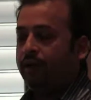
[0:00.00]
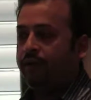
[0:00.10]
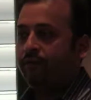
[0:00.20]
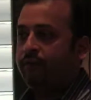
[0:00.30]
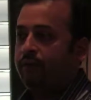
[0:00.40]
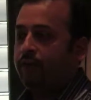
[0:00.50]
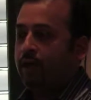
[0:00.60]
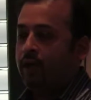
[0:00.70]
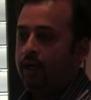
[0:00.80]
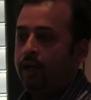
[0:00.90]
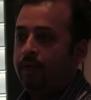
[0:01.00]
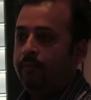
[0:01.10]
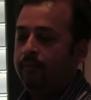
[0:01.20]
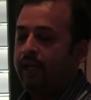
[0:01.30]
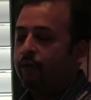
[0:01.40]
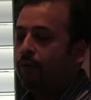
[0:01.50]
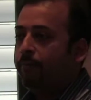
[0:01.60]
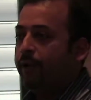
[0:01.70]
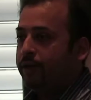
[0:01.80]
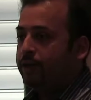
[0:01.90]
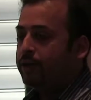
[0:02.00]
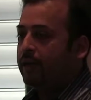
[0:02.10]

different equipments